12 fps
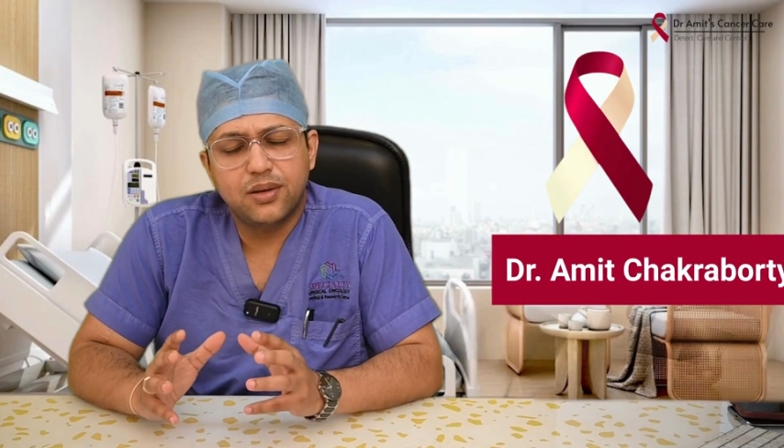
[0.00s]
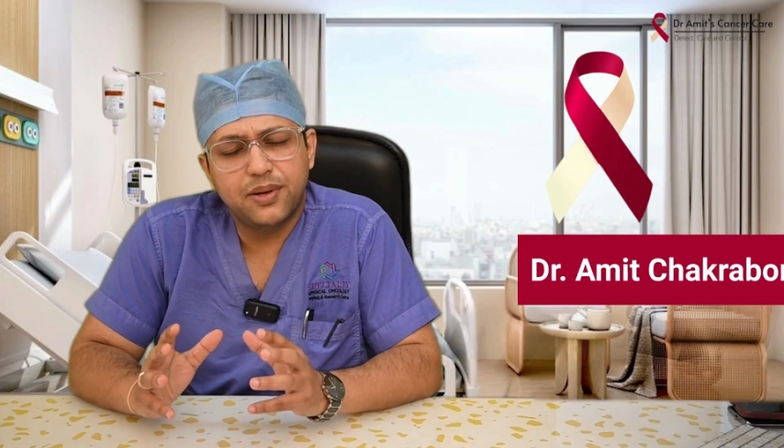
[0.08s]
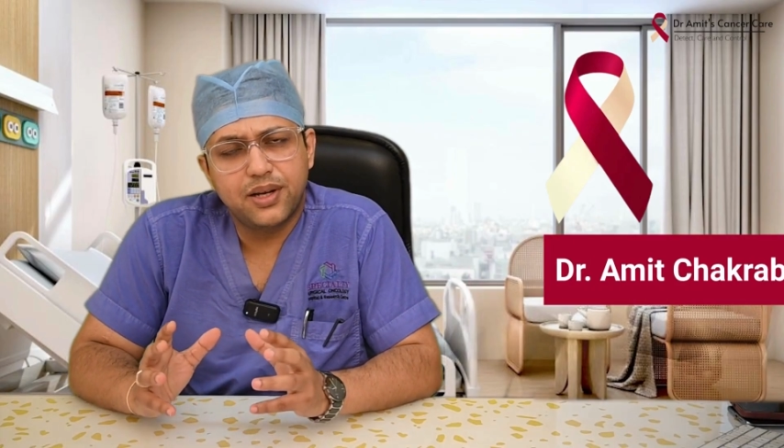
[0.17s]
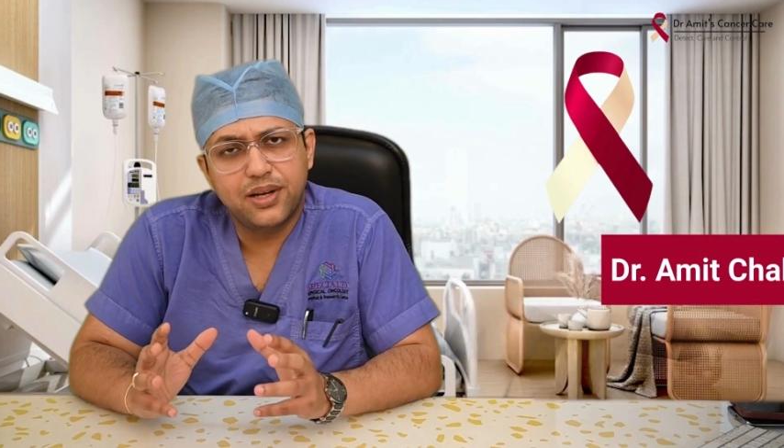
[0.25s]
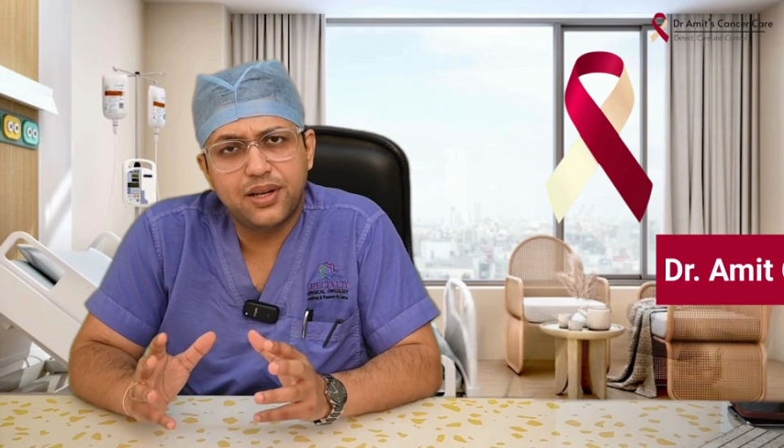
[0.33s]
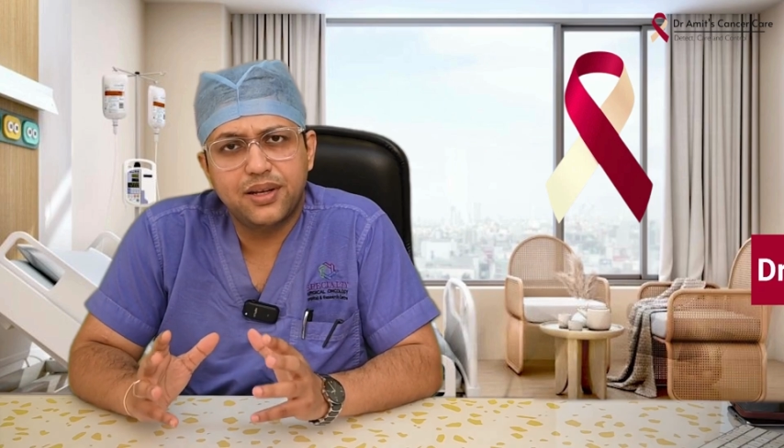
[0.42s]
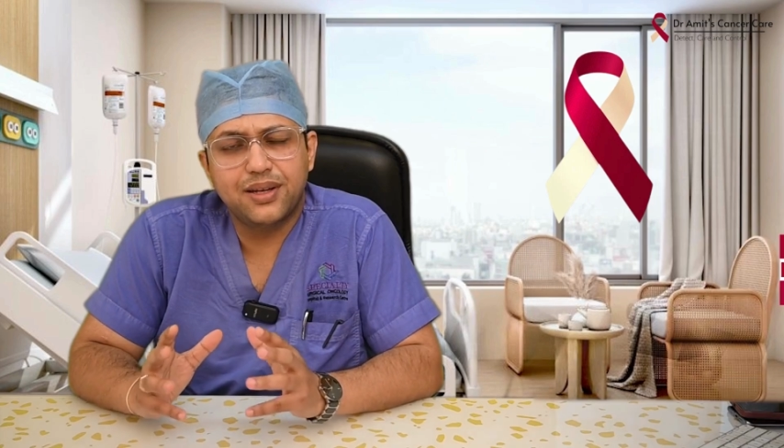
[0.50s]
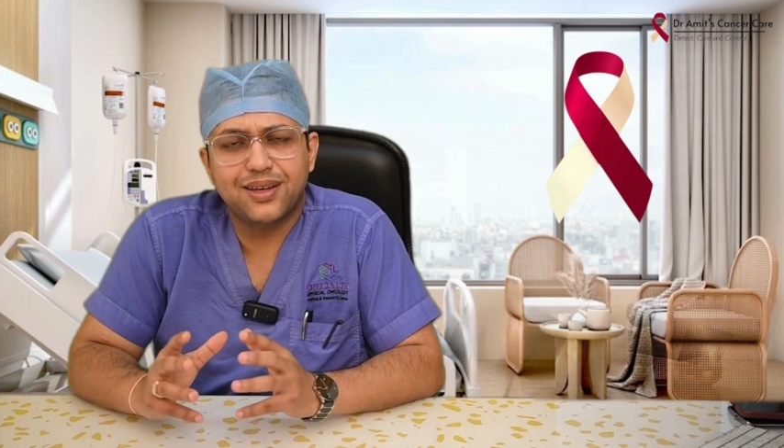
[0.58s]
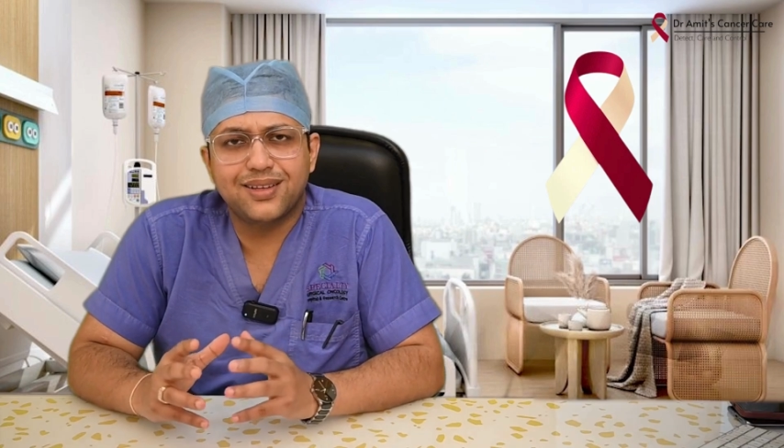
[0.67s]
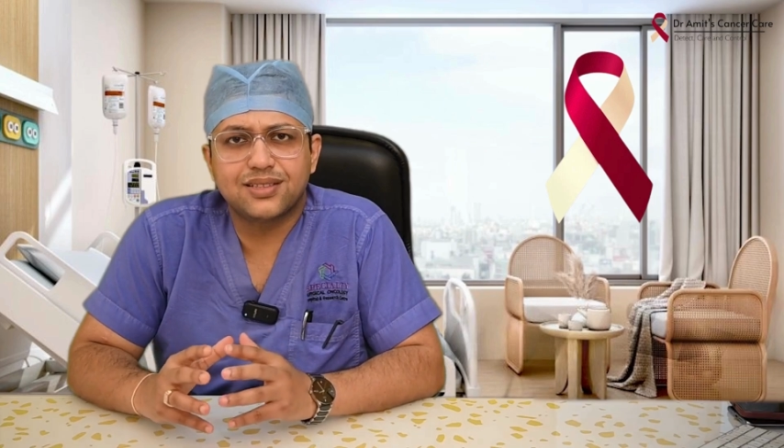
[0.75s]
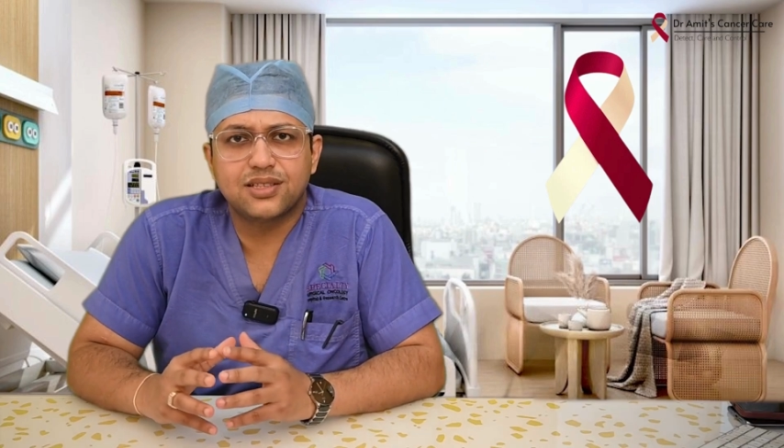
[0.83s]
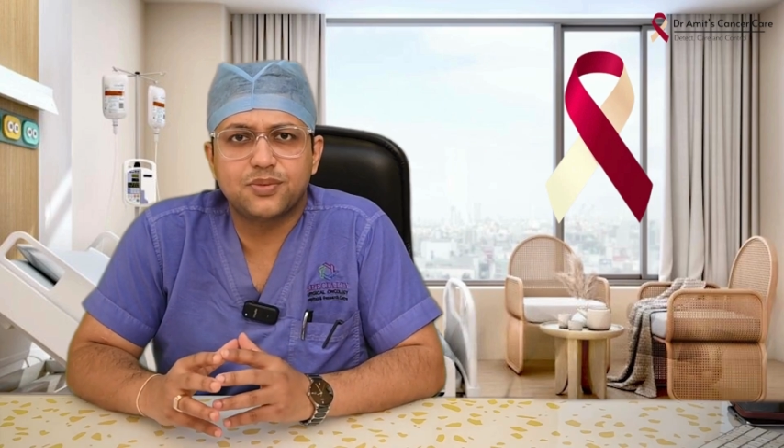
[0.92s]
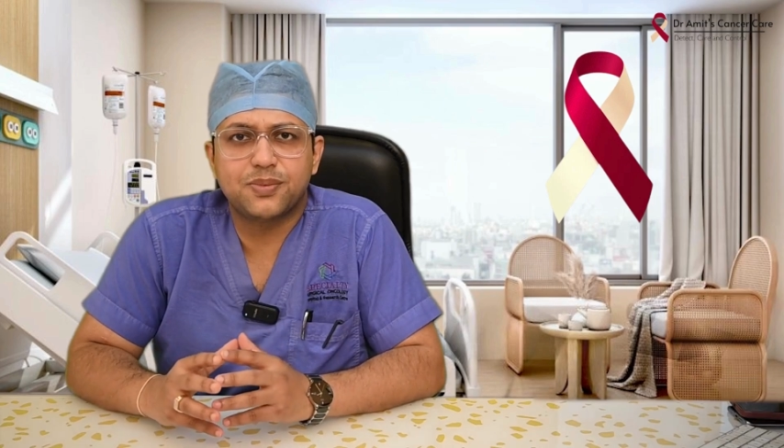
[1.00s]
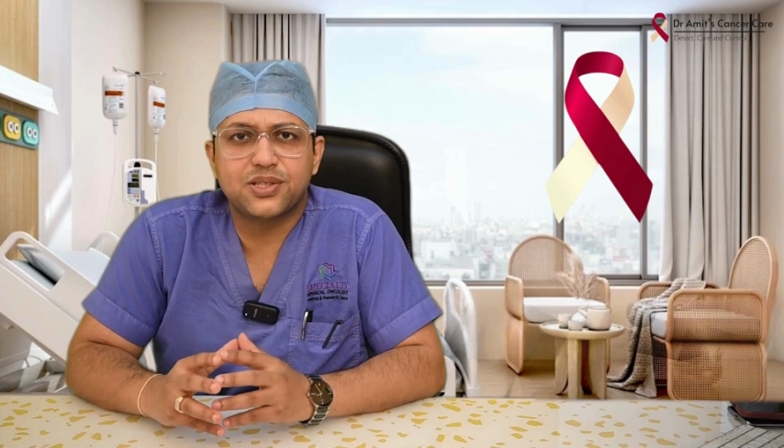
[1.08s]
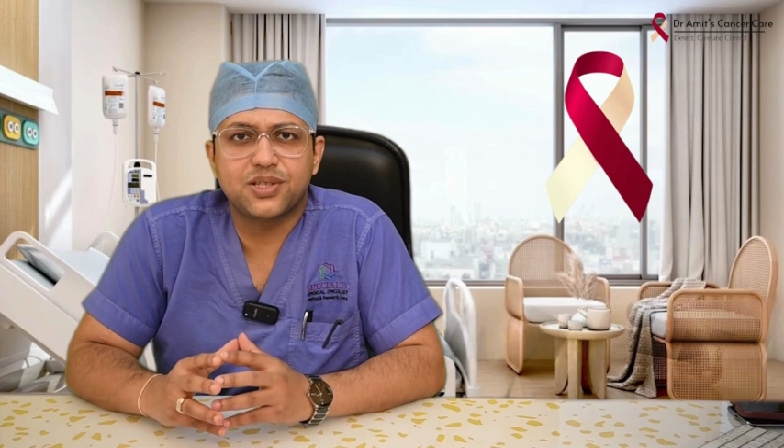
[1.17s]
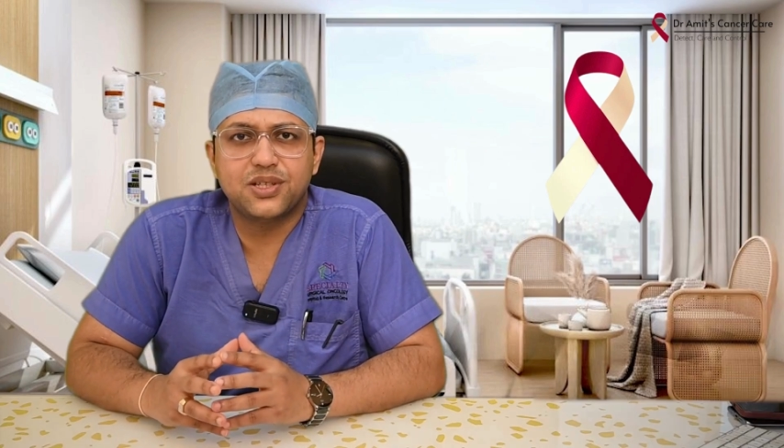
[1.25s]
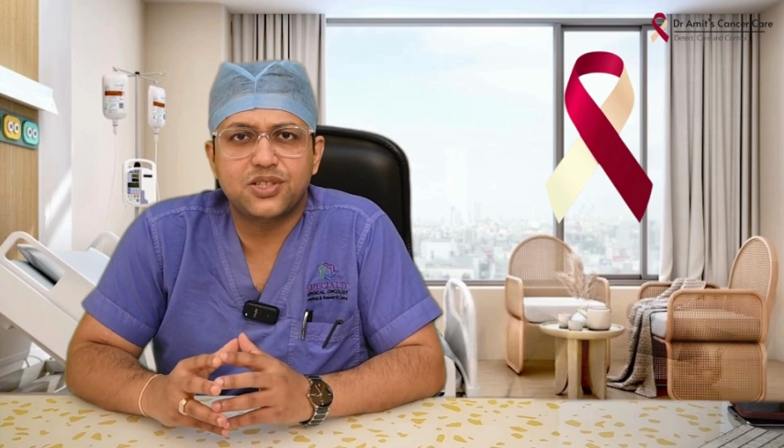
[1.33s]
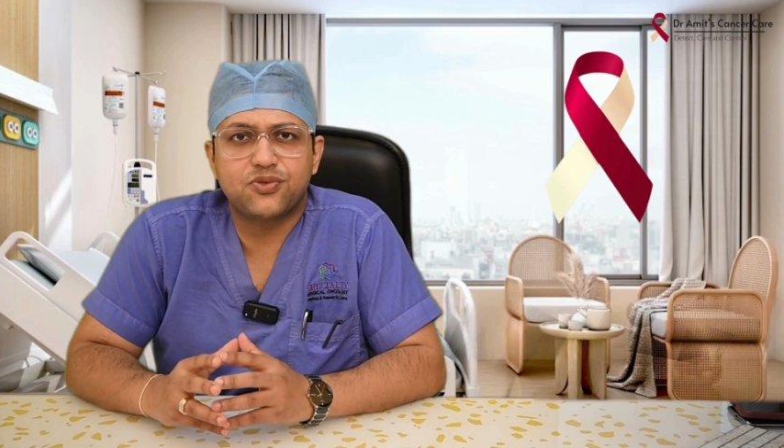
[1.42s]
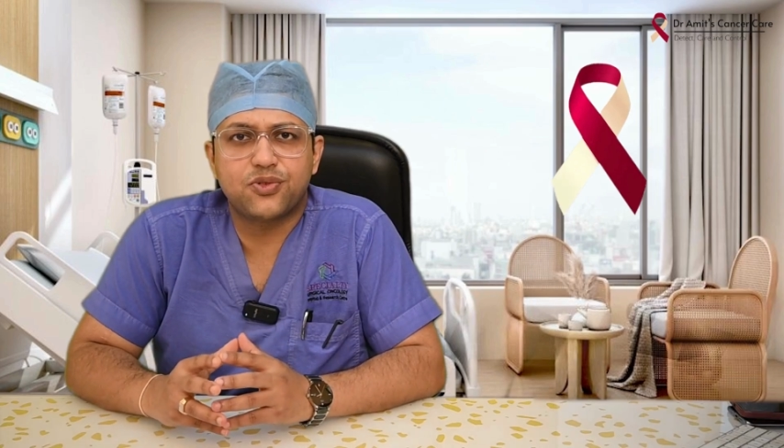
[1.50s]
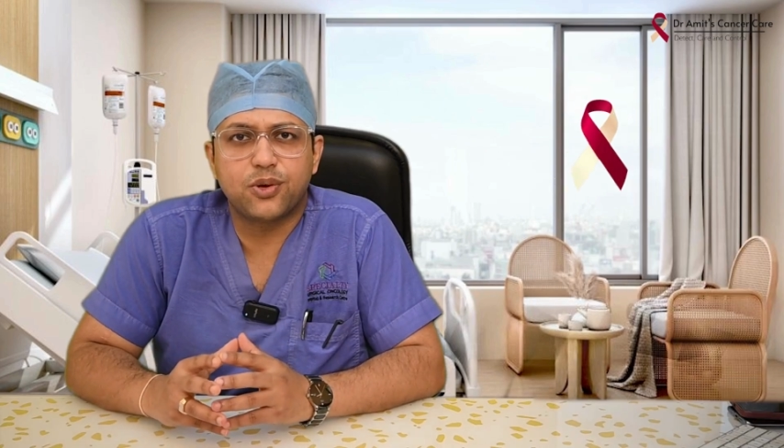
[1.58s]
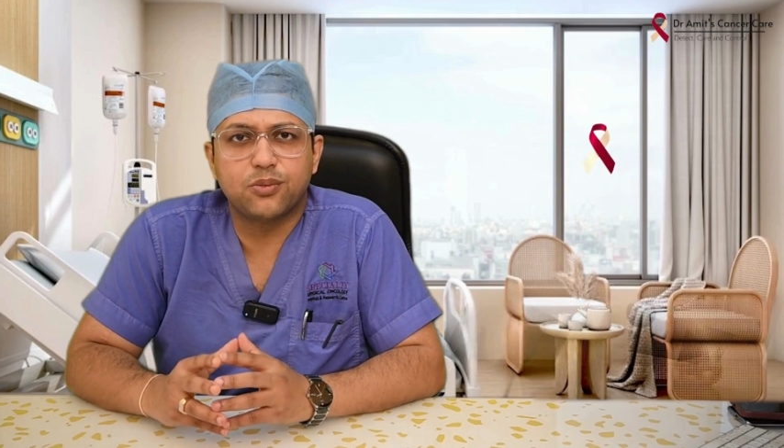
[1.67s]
I'm a head and neck cancer specialist